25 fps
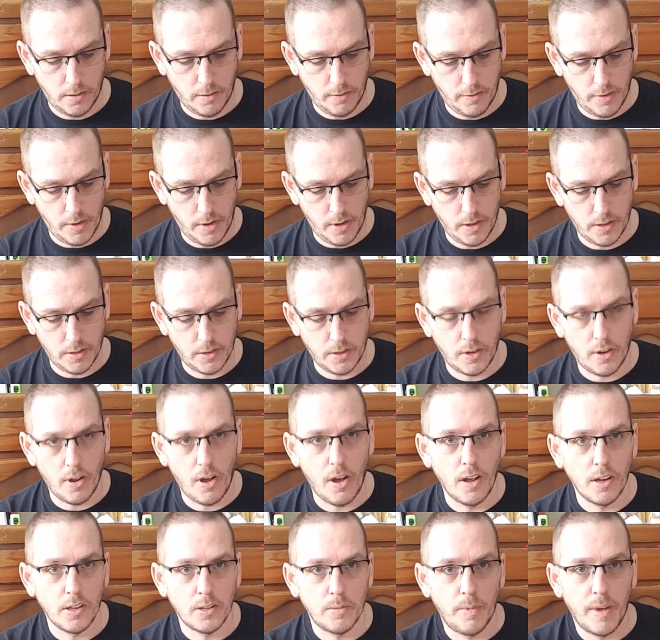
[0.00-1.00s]
Various
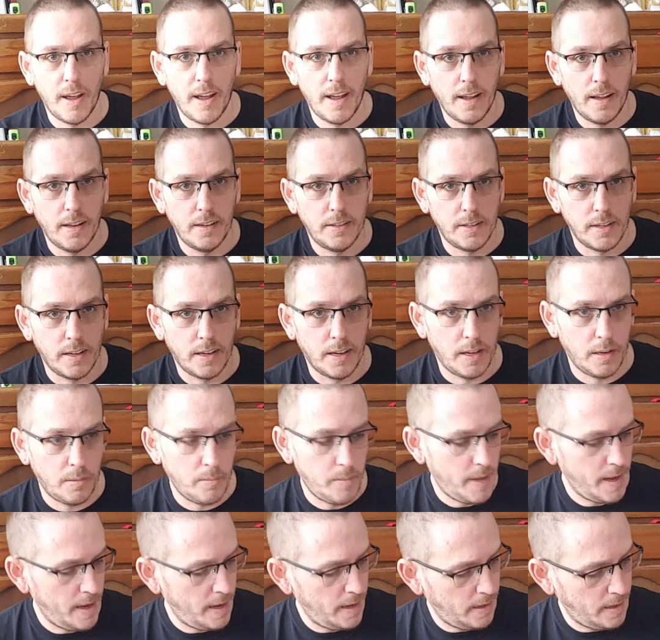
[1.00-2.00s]
gauze pads and
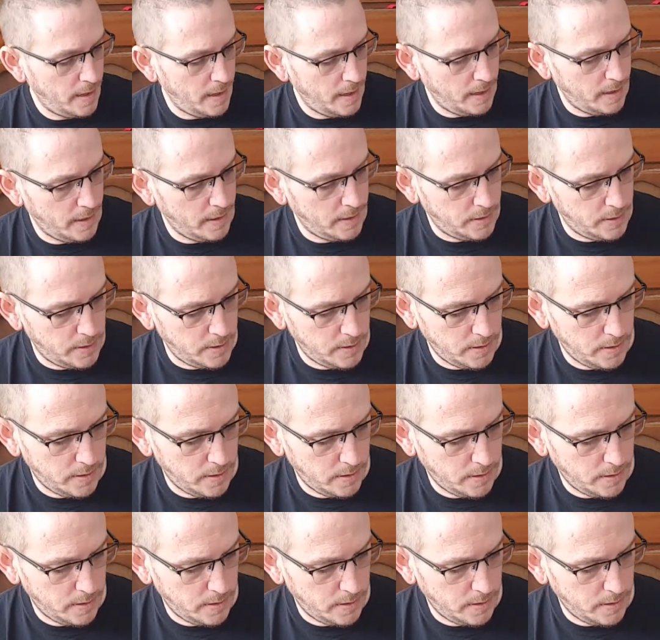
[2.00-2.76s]
band-aids